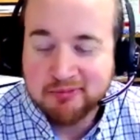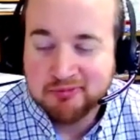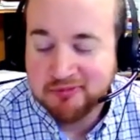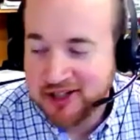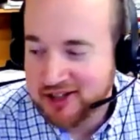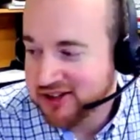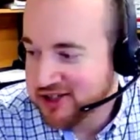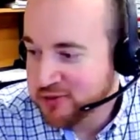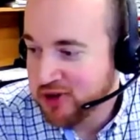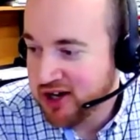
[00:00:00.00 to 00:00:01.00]
he
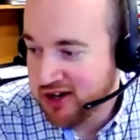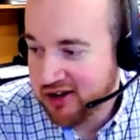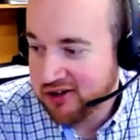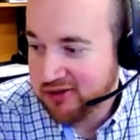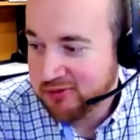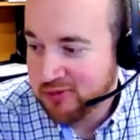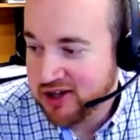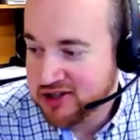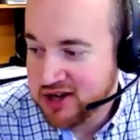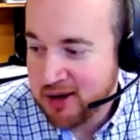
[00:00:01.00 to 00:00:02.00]
thinks my
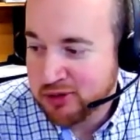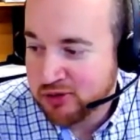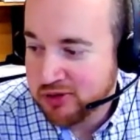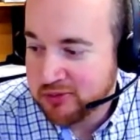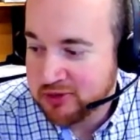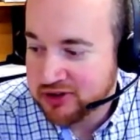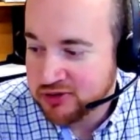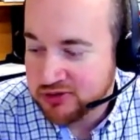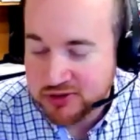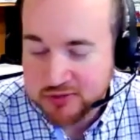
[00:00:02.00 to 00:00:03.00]
shop equipment and
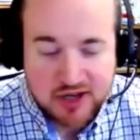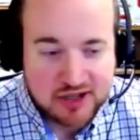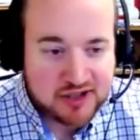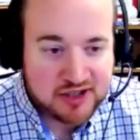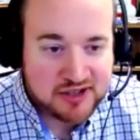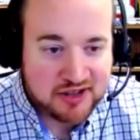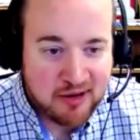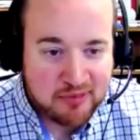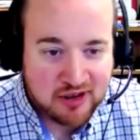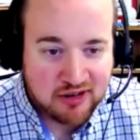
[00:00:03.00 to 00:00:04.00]
tools budget is a
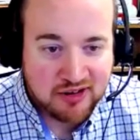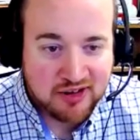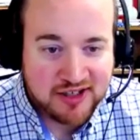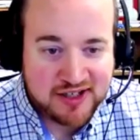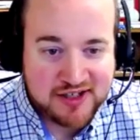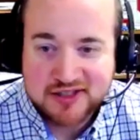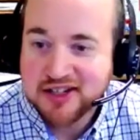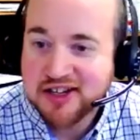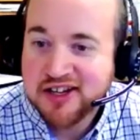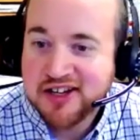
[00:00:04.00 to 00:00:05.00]
lot bigger than it
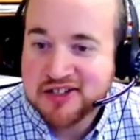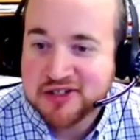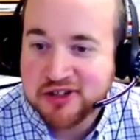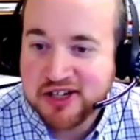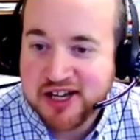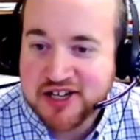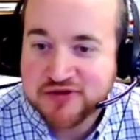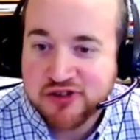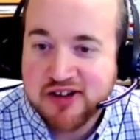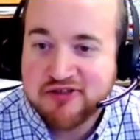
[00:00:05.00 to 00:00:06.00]
is. So he
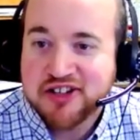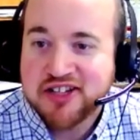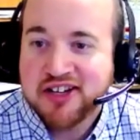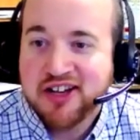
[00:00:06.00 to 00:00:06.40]
asks for everything.